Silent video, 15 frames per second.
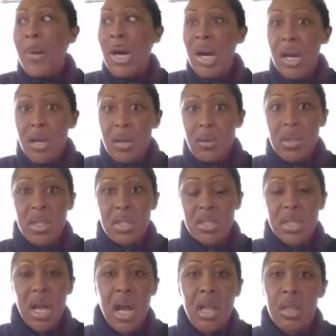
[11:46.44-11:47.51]
part with
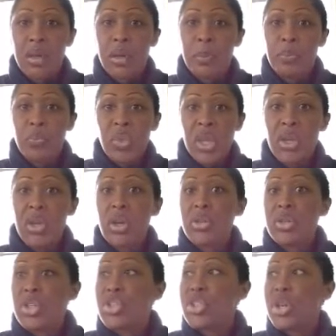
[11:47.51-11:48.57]
$1,
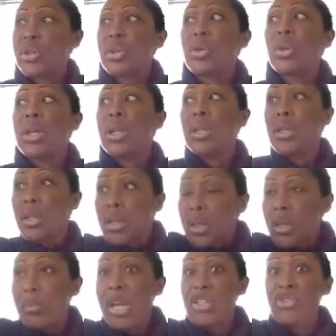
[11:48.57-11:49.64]
to show the Lord,
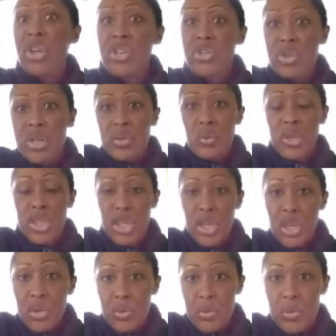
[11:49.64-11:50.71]
look, my treasure is with
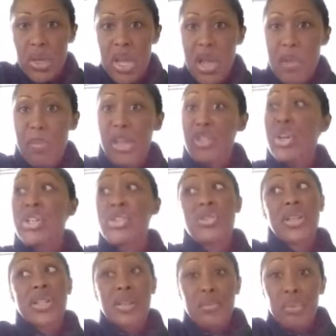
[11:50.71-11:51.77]
you. My treasure
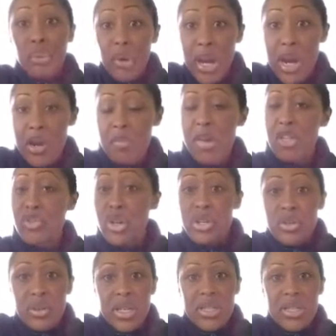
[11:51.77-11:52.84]
is in prayer. My
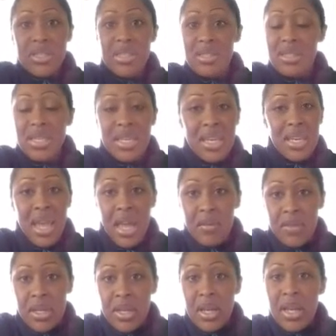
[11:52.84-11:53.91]
treasure is in seeking
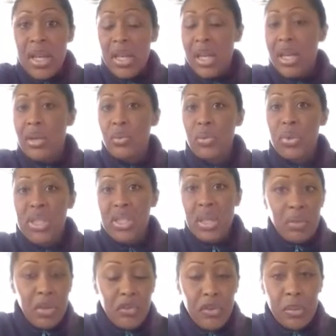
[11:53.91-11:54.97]
heaven and
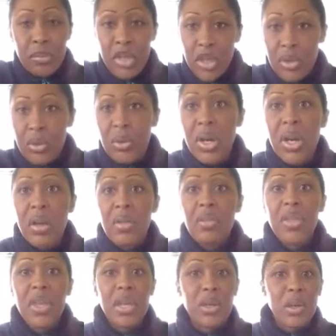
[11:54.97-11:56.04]
receiving from you.
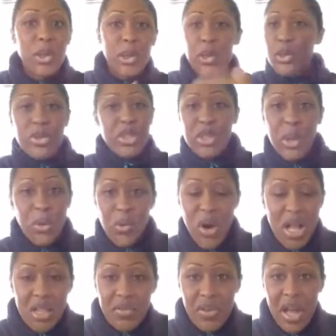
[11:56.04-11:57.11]
Then you just don't
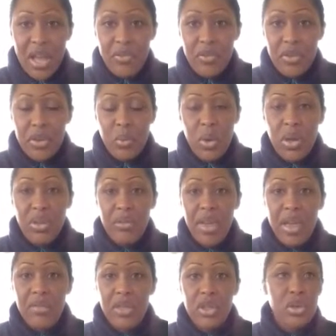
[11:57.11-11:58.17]
qualify for the wealth of
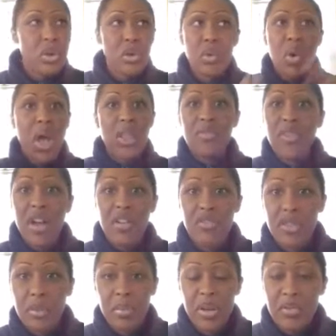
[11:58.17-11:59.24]
heaven. You don't qualify
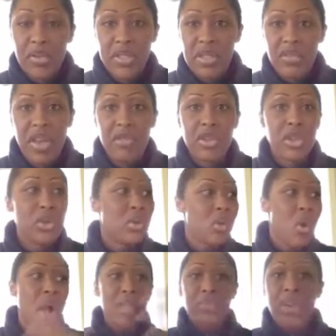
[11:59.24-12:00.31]
for the benefits of heaven. You
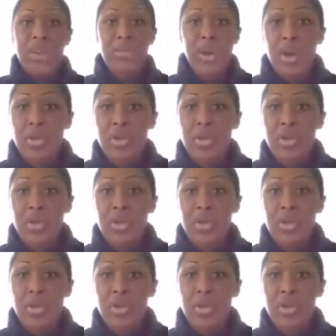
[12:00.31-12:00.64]
don't qualify for